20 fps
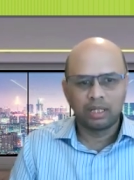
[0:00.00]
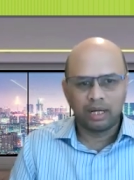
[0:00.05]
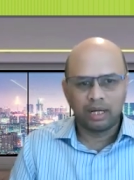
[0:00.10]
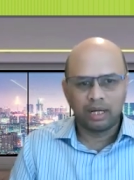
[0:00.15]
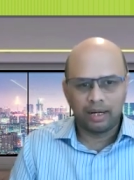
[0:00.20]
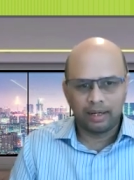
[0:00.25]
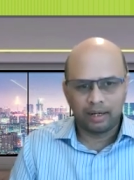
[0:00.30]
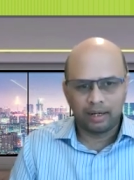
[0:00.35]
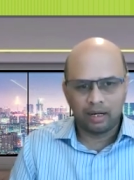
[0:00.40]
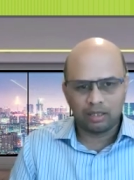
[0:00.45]

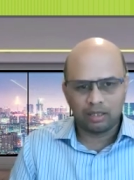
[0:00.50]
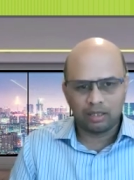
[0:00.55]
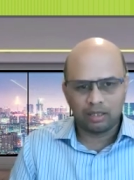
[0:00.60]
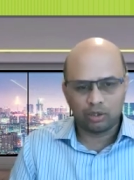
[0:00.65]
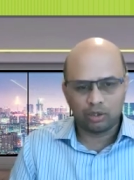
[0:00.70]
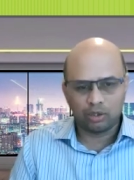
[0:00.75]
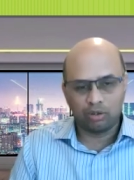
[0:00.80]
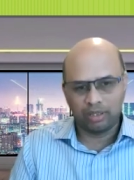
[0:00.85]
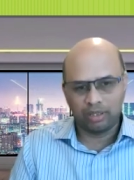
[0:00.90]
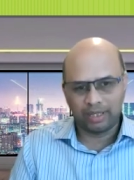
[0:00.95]
And
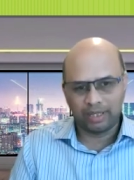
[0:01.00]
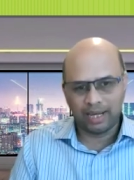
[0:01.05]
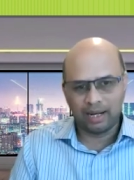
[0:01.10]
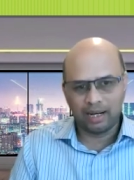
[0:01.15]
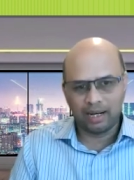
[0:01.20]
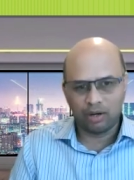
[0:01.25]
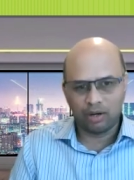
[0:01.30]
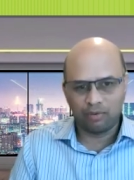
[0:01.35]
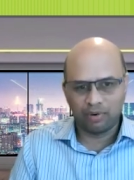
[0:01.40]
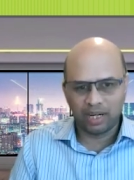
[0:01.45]
also you can
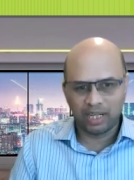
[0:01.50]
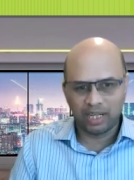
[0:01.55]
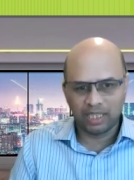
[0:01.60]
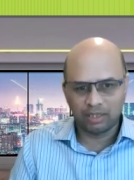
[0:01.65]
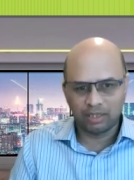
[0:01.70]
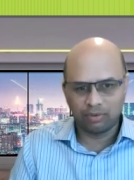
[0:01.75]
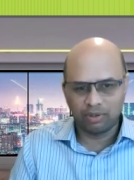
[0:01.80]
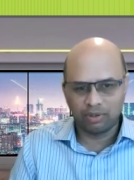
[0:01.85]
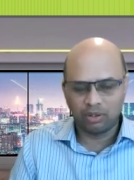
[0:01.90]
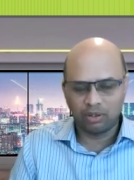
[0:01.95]
leverage,
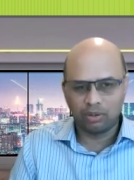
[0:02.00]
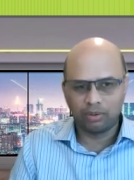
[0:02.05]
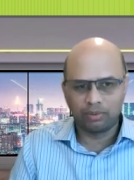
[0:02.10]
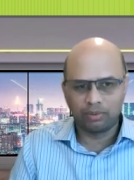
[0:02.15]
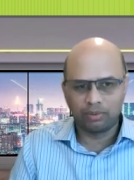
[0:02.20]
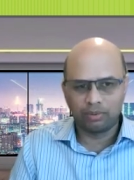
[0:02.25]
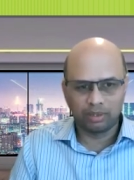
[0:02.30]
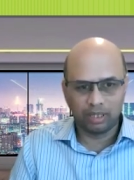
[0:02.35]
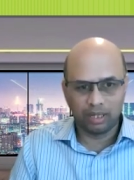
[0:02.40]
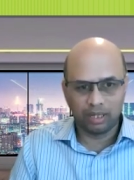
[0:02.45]
you know,
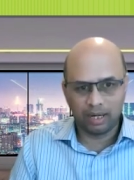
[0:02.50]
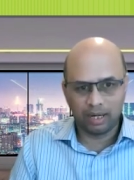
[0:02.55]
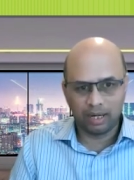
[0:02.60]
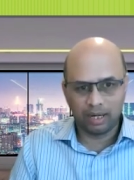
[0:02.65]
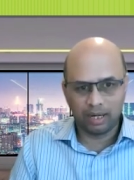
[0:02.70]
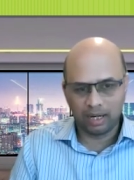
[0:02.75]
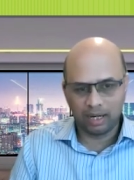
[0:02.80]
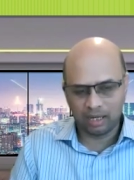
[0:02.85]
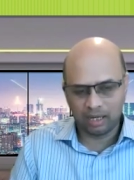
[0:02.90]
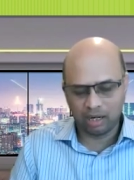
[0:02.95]

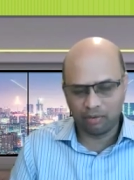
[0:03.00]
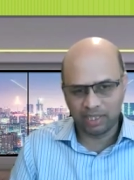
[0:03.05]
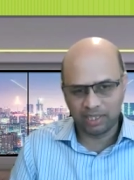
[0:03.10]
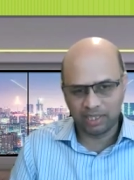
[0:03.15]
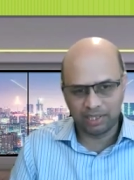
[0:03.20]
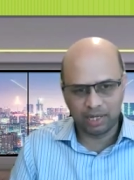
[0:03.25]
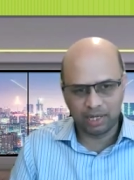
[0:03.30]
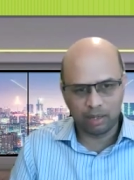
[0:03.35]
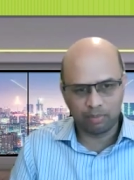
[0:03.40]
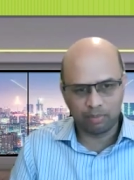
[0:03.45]
le
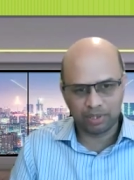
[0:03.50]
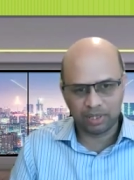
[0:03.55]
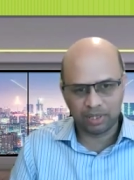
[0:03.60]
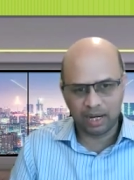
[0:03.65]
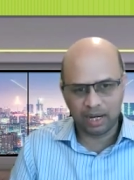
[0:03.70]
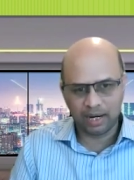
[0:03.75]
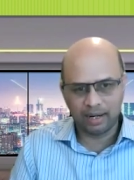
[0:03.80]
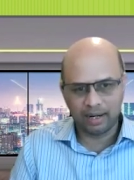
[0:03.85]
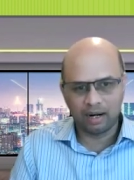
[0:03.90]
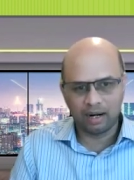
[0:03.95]
leverage depth
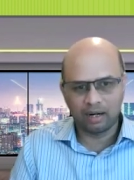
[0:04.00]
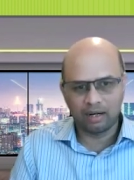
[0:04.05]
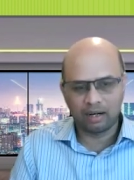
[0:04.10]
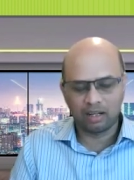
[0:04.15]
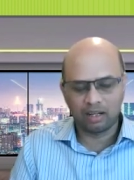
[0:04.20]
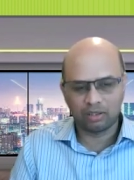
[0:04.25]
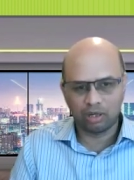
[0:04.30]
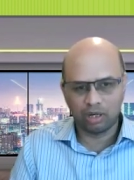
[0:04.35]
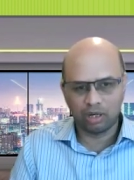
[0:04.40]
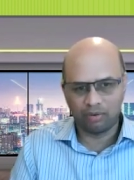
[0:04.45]
side, and
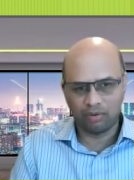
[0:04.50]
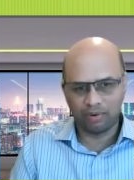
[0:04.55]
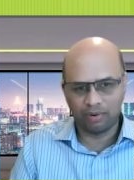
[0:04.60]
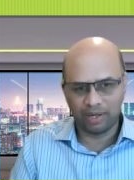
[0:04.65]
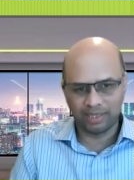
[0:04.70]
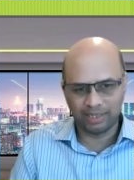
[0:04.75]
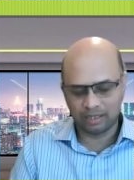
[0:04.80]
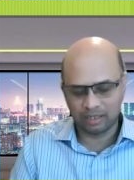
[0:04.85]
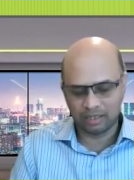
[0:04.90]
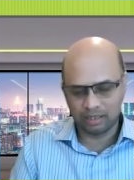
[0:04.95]
also
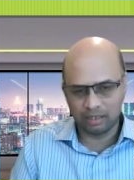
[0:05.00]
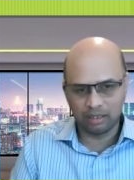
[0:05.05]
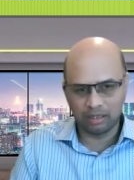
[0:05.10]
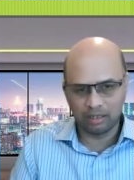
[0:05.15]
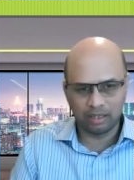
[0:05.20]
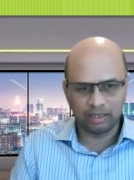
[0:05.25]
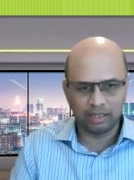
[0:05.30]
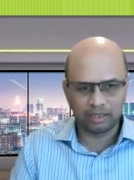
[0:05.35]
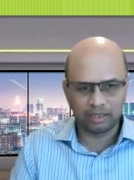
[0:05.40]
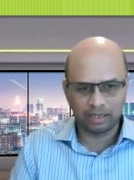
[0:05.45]
leverage uh,
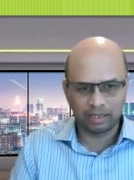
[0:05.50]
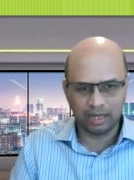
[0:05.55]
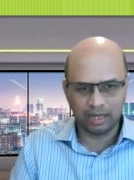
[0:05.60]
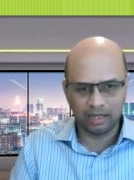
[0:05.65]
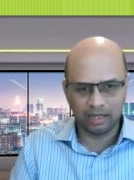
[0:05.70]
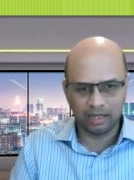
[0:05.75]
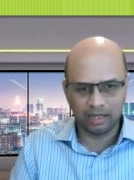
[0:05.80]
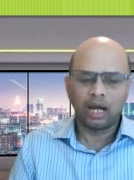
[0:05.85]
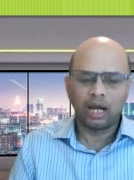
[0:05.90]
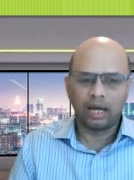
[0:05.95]
other
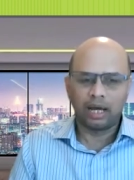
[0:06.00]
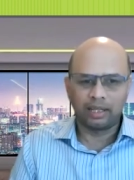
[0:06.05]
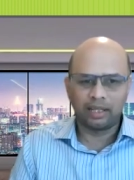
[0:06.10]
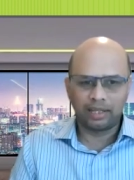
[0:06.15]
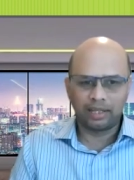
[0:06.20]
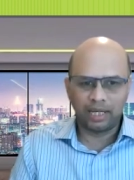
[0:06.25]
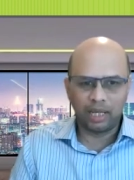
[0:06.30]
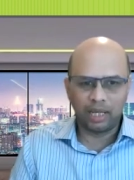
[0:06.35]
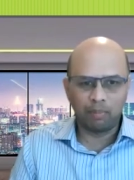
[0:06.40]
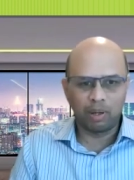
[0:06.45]
skills, other
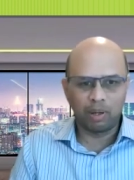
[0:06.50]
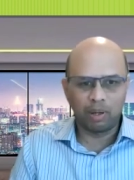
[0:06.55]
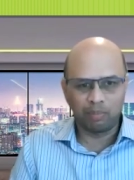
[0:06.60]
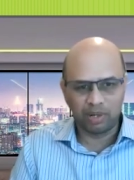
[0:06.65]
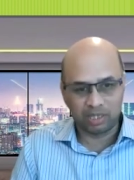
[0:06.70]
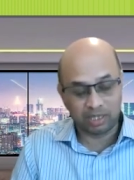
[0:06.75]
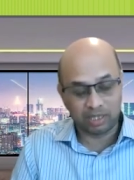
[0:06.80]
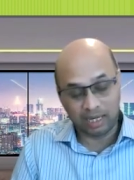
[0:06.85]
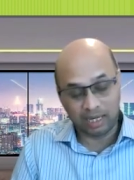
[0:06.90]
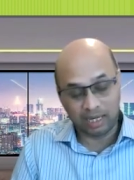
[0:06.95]
team member
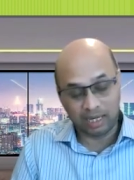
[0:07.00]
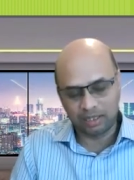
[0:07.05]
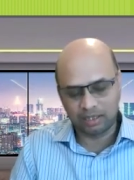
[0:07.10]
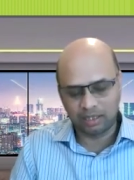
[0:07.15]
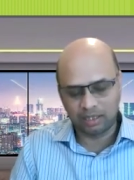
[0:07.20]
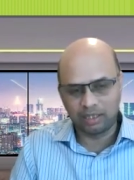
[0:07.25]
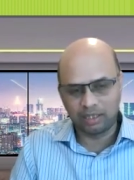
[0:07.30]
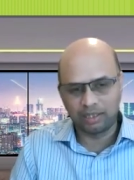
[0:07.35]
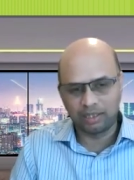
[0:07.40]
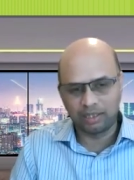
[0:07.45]
skills
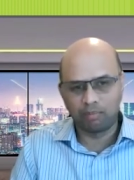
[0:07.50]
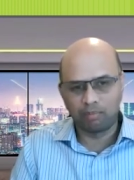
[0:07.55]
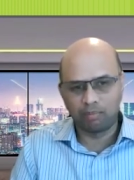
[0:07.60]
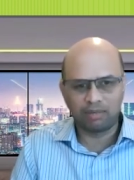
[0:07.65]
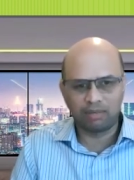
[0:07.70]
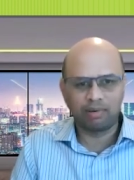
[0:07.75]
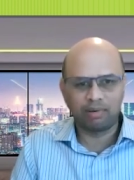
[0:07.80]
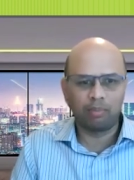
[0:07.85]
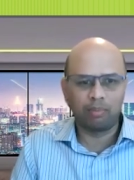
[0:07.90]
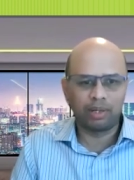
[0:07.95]
in
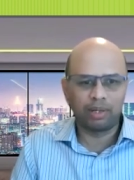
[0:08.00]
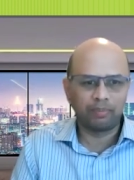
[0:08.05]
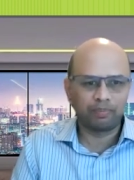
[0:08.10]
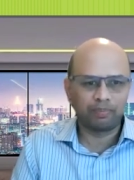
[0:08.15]
multifamily.